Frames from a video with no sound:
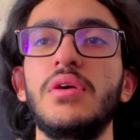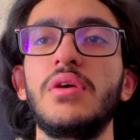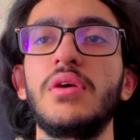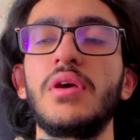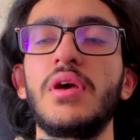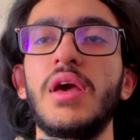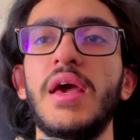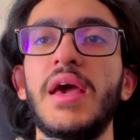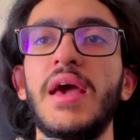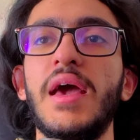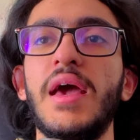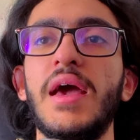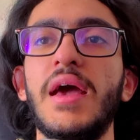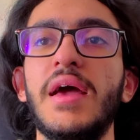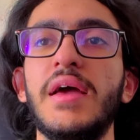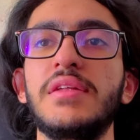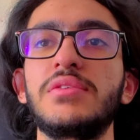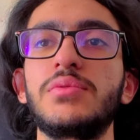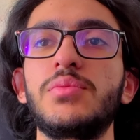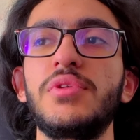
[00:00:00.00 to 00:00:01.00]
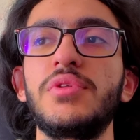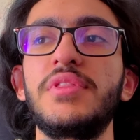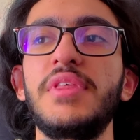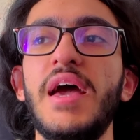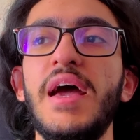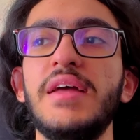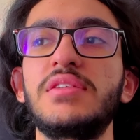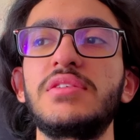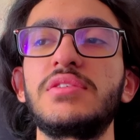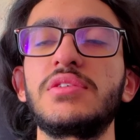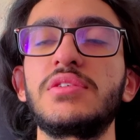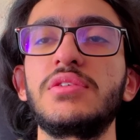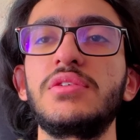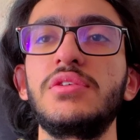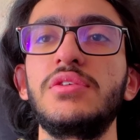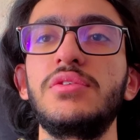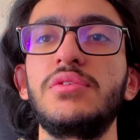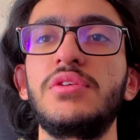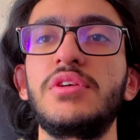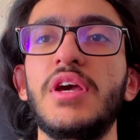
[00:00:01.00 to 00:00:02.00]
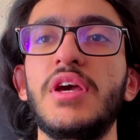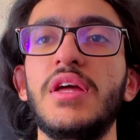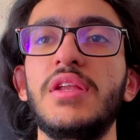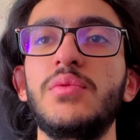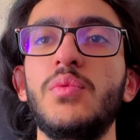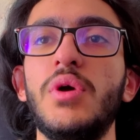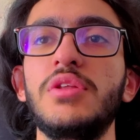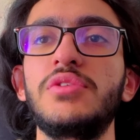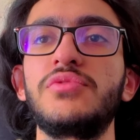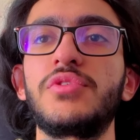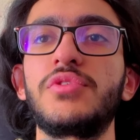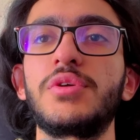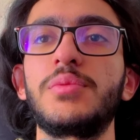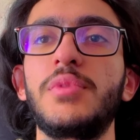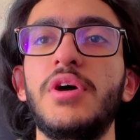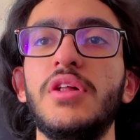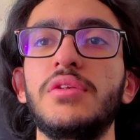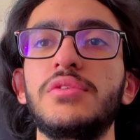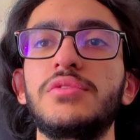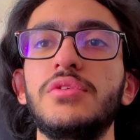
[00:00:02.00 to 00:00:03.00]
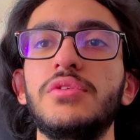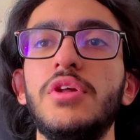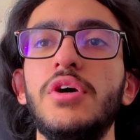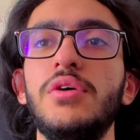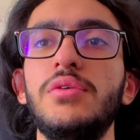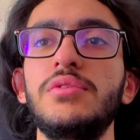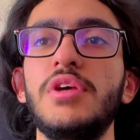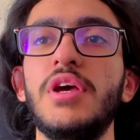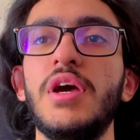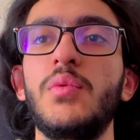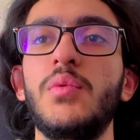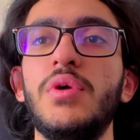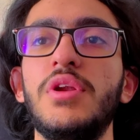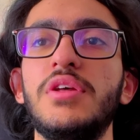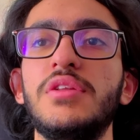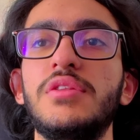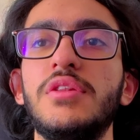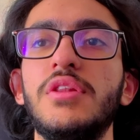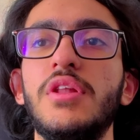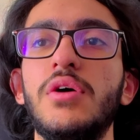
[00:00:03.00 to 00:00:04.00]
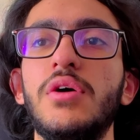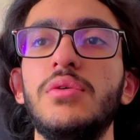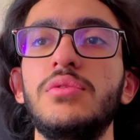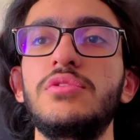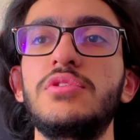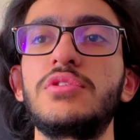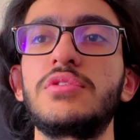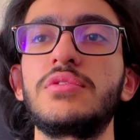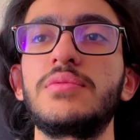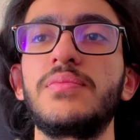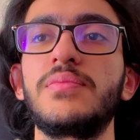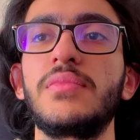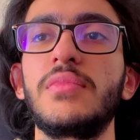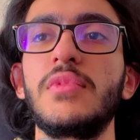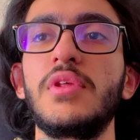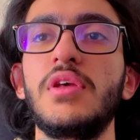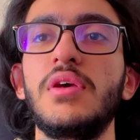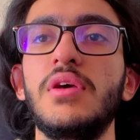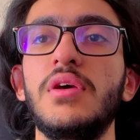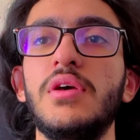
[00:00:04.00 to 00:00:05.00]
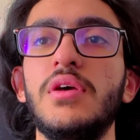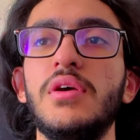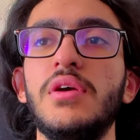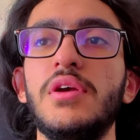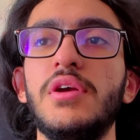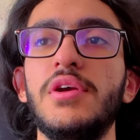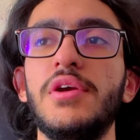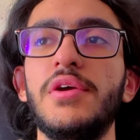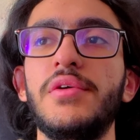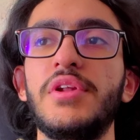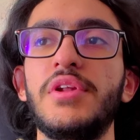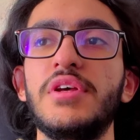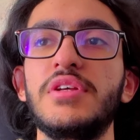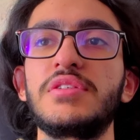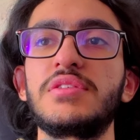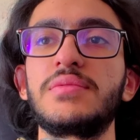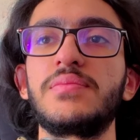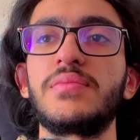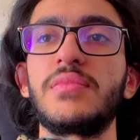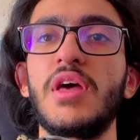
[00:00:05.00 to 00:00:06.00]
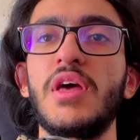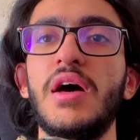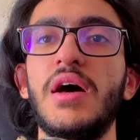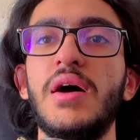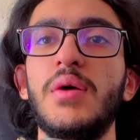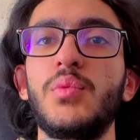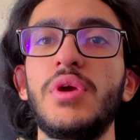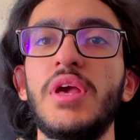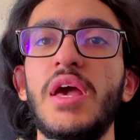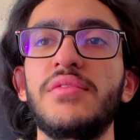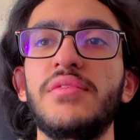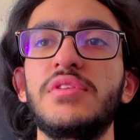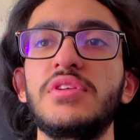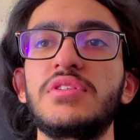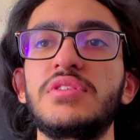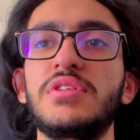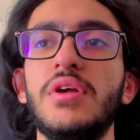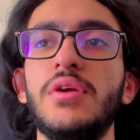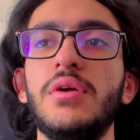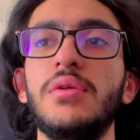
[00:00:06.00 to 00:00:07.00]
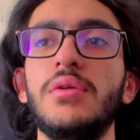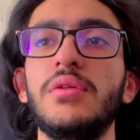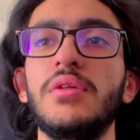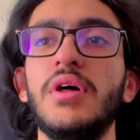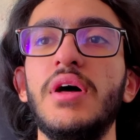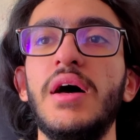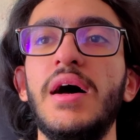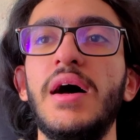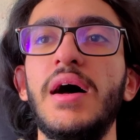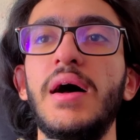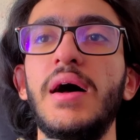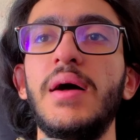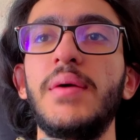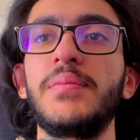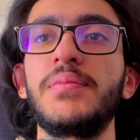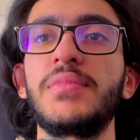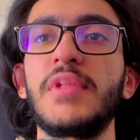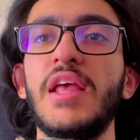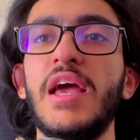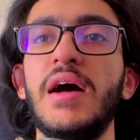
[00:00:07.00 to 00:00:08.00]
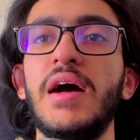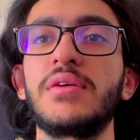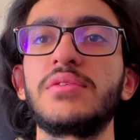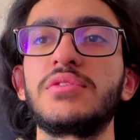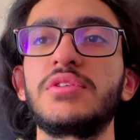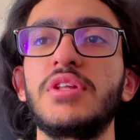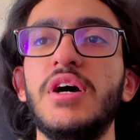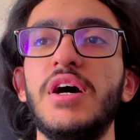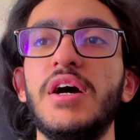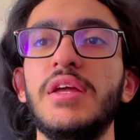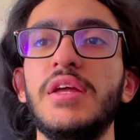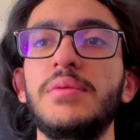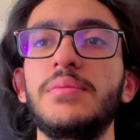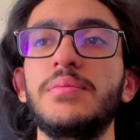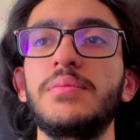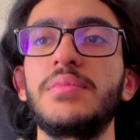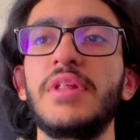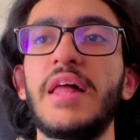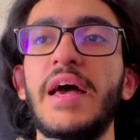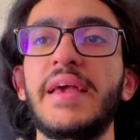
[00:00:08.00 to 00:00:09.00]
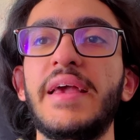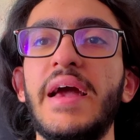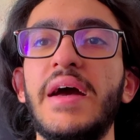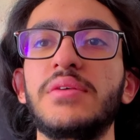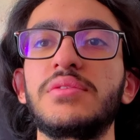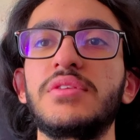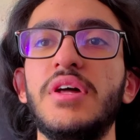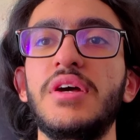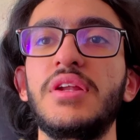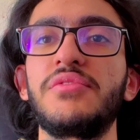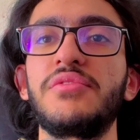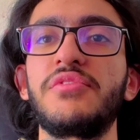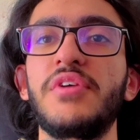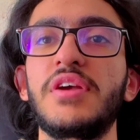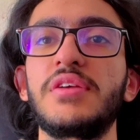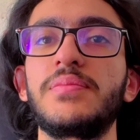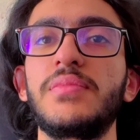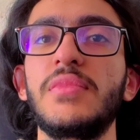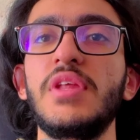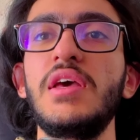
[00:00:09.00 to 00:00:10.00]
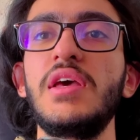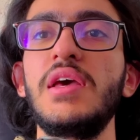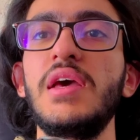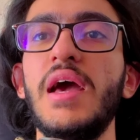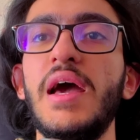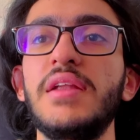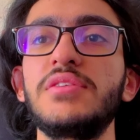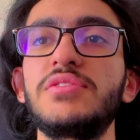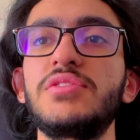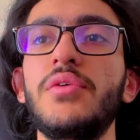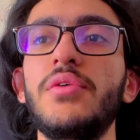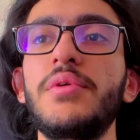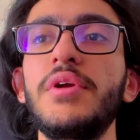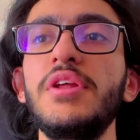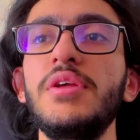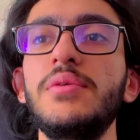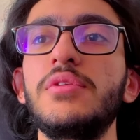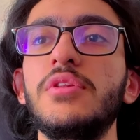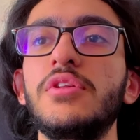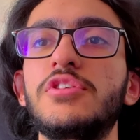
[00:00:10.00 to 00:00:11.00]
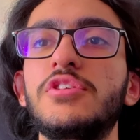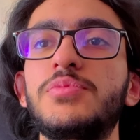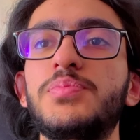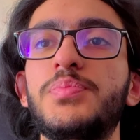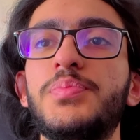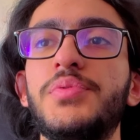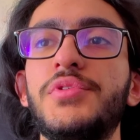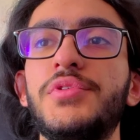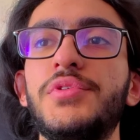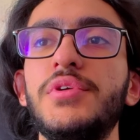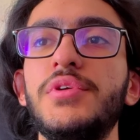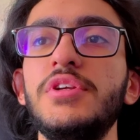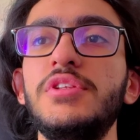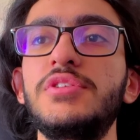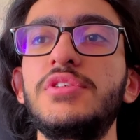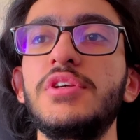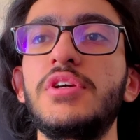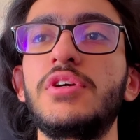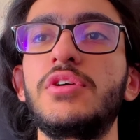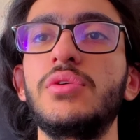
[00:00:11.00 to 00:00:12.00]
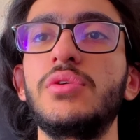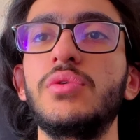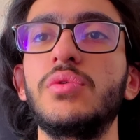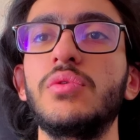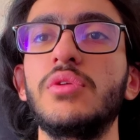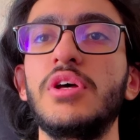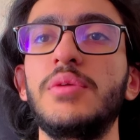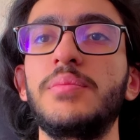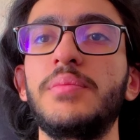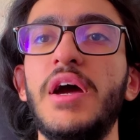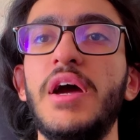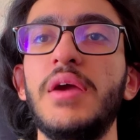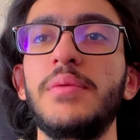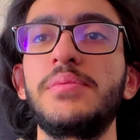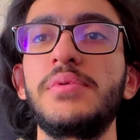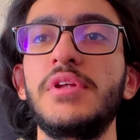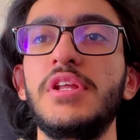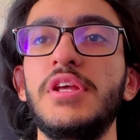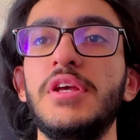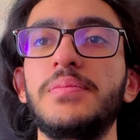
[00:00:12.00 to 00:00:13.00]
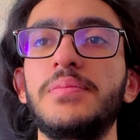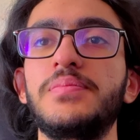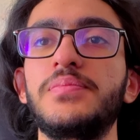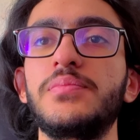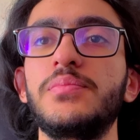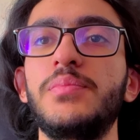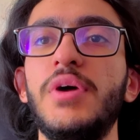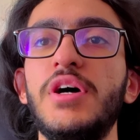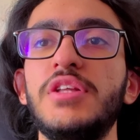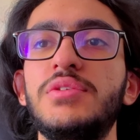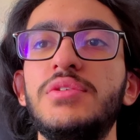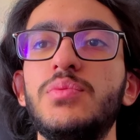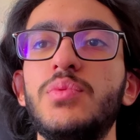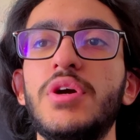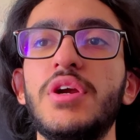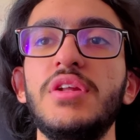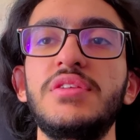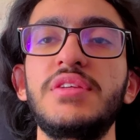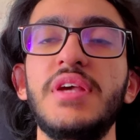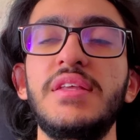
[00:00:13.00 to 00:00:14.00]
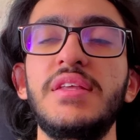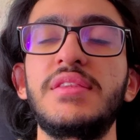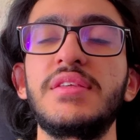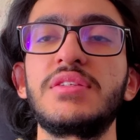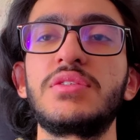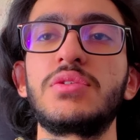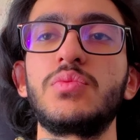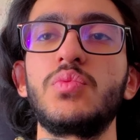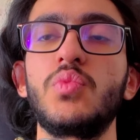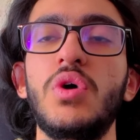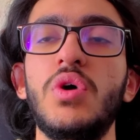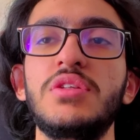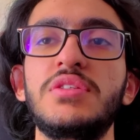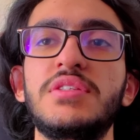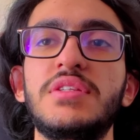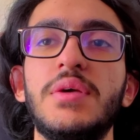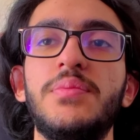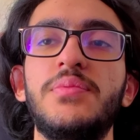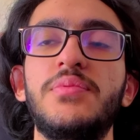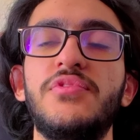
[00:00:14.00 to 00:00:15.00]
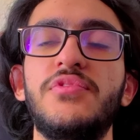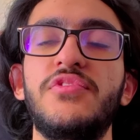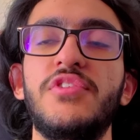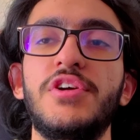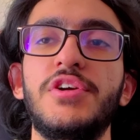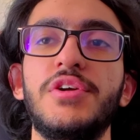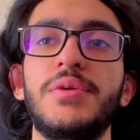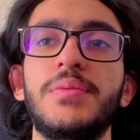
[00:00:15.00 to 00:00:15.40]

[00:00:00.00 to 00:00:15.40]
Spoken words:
and with that you can wait for the model to load, and when it loads, here it is. We have the subtle outline, black outline effect. And this already looks pretty cool in my opinion. But we're gonna take this one step further.